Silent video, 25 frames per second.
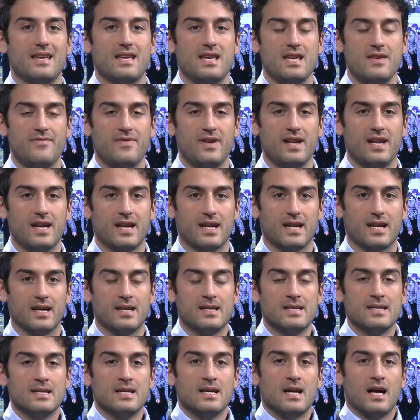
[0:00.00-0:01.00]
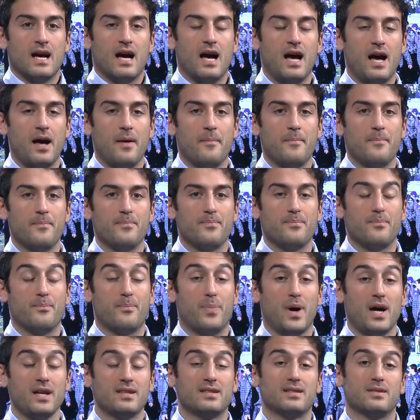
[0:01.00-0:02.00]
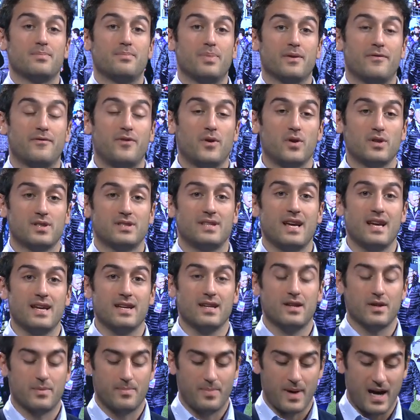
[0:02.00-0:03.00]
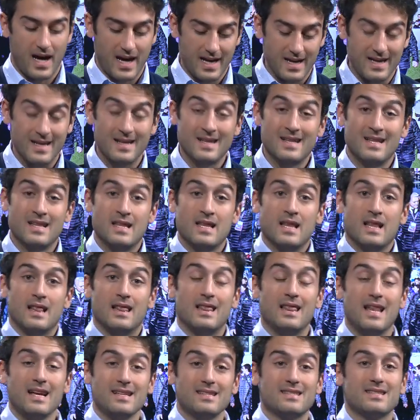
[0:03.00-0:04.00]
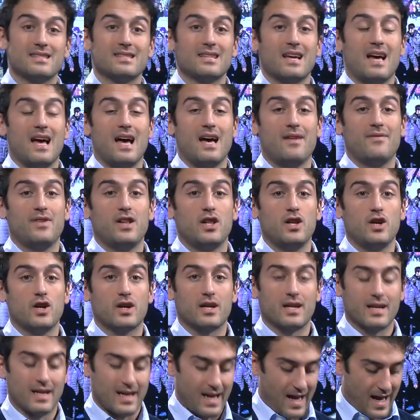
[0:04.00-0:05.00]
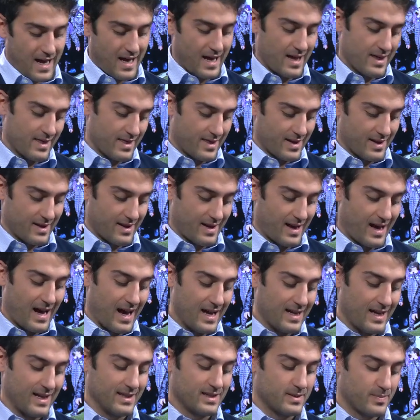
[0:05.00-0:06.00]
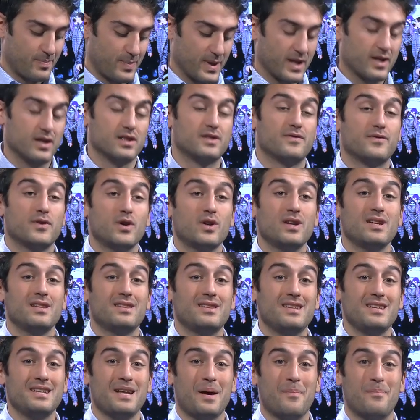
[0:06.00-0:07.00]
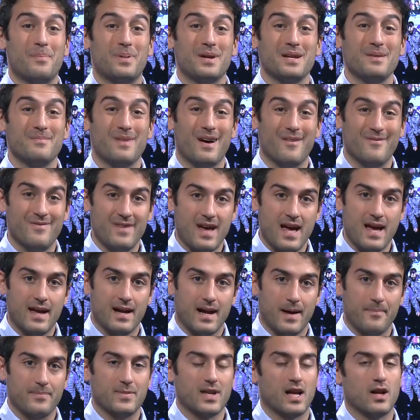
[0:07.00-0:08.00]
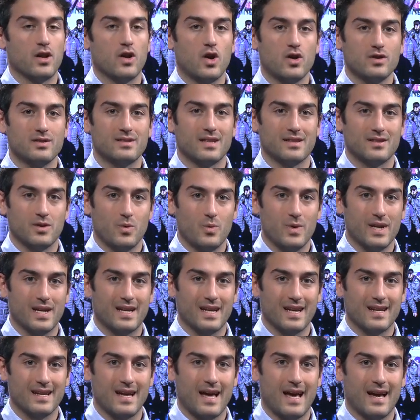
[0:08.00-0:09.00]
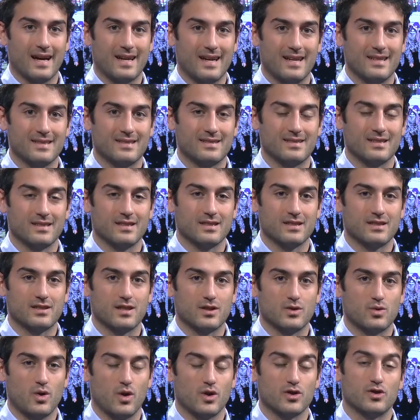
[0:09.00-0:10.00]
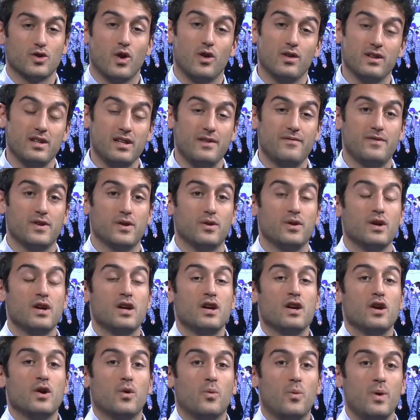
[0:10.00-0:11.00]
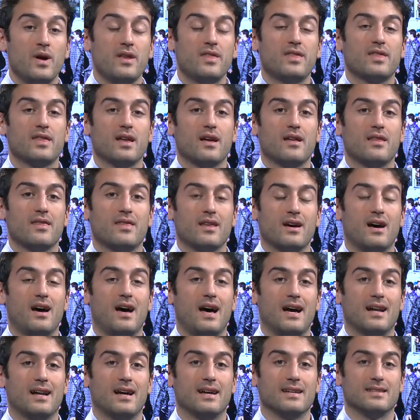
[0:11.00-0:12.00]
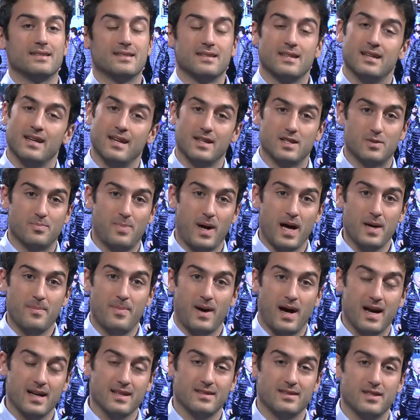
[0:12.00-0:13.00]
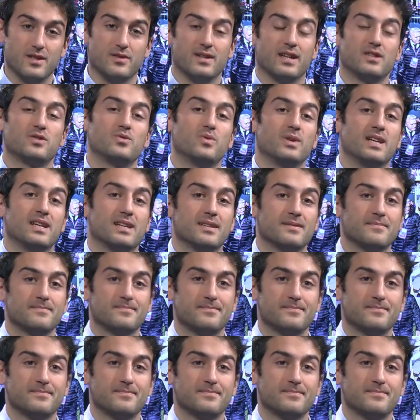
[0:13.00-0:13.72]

evening. But before saying goodbye, let's have a look at the highlights, because Fiorentina Primavera lost at the weekend against Sassuolo, so I'll leave you with the highlights. It's bye-bye, see you next week.